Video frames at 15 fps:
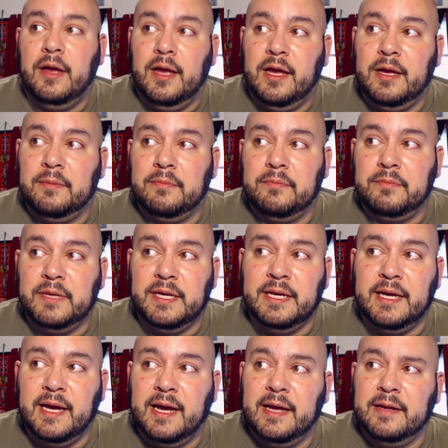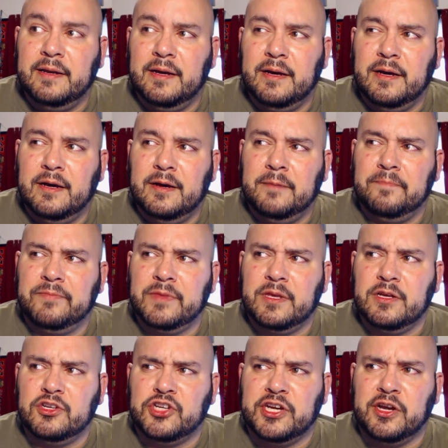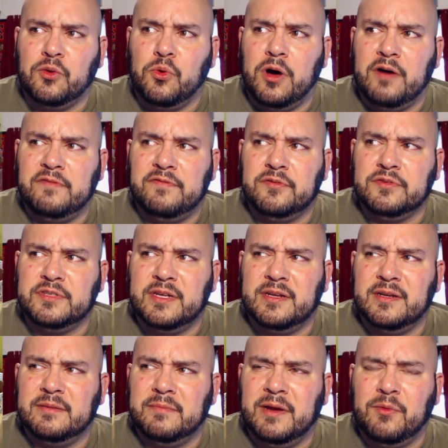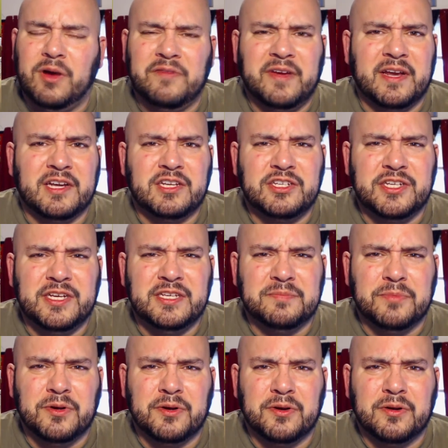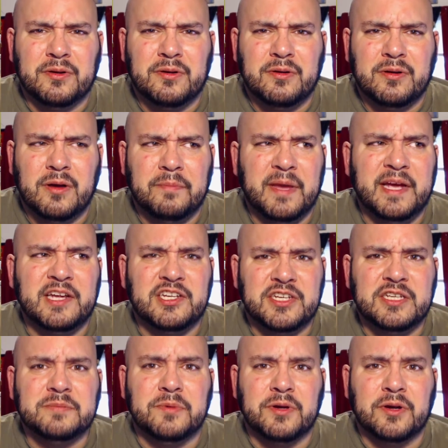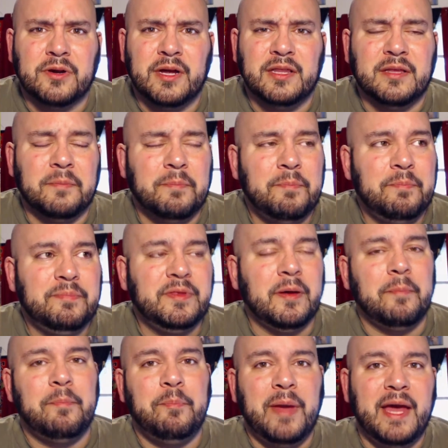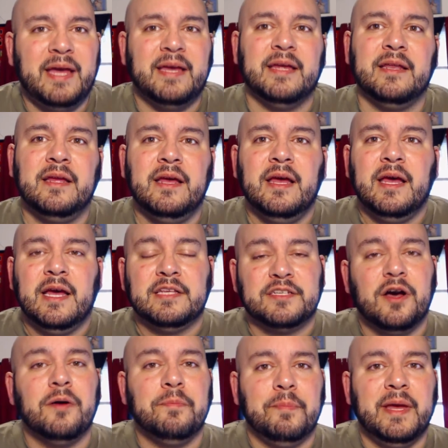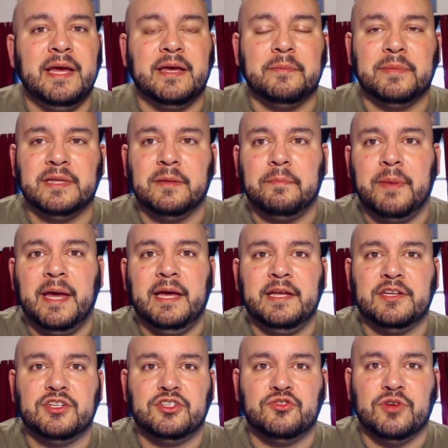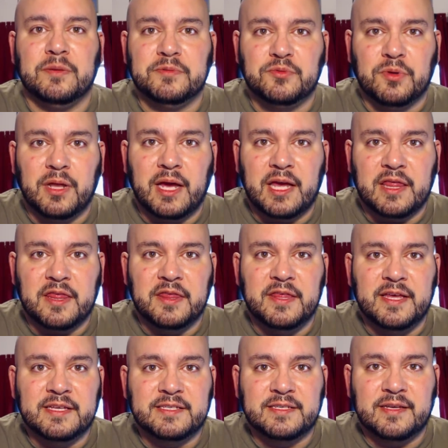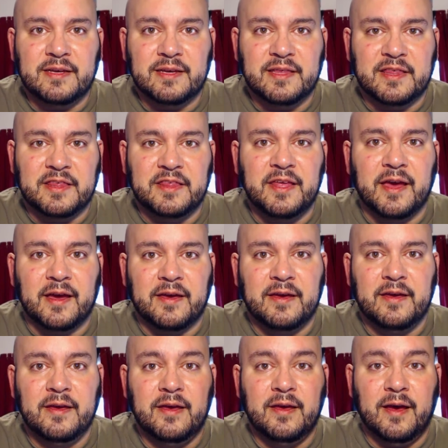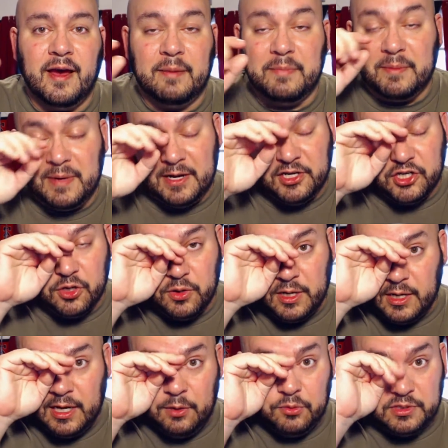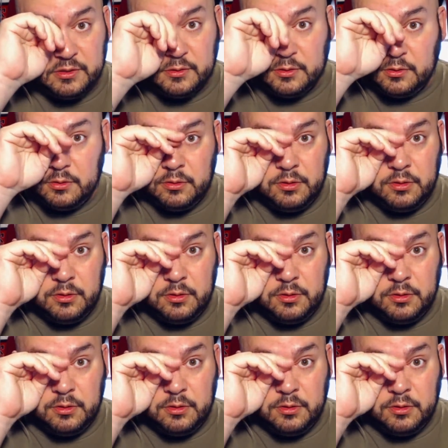and he got chicken and waffles, and my wife got a bacon cheeseburger, and the bacon, it's called bacon, but the bacon strips were like this thick. I'm not joking. It was